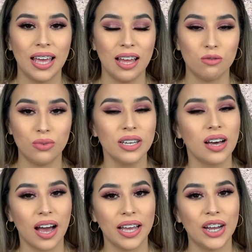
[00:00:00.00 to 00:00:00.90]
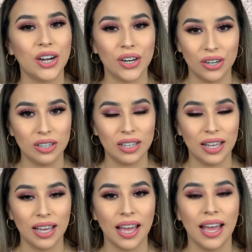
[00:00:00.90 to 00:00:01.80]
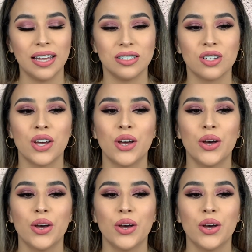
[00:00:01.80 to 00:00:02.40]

and we got here early and